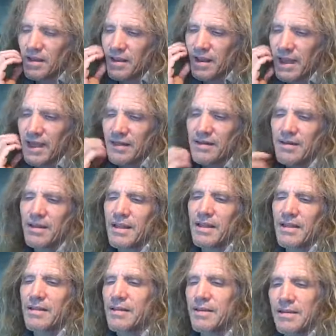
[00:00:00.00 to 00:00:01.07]
that
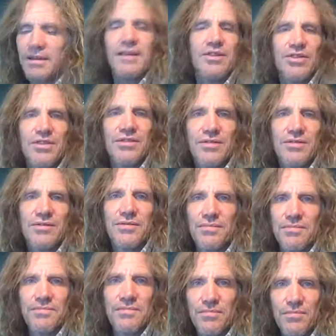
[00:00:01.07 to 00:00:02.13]
the conditions
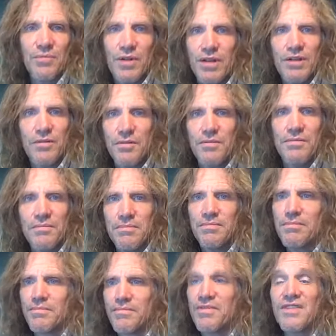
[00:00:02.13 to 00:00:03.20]
will
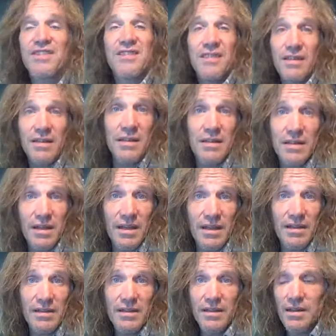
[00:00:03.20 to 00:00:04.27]

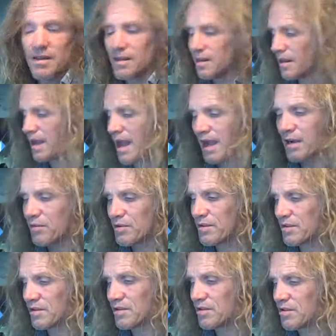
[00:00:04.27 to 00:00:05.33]
facilitate the
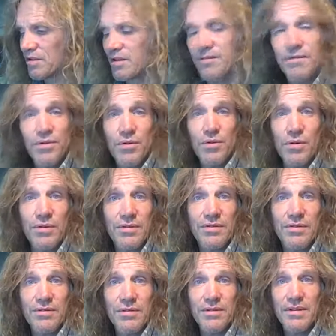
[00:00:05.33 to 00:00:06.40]
acquisition of
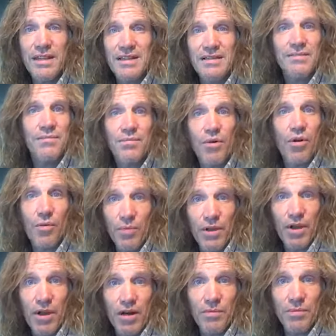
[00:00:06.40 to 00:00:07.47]
tools. And that's all we
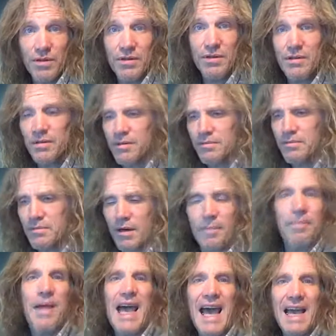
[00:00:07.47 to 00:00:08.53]
are. We're, we're a
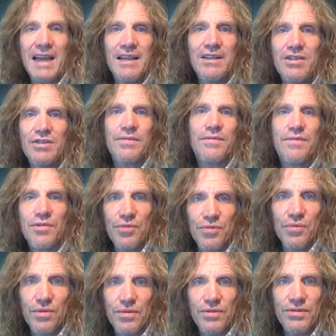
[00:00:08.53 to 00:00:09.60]
package of
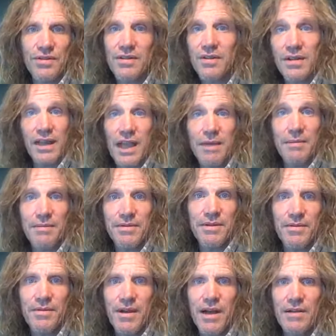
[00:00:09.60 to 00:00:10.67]
tools in a game of
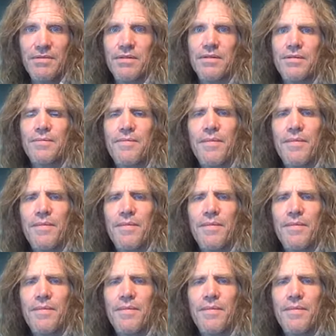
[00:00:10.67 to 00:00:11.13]
survival.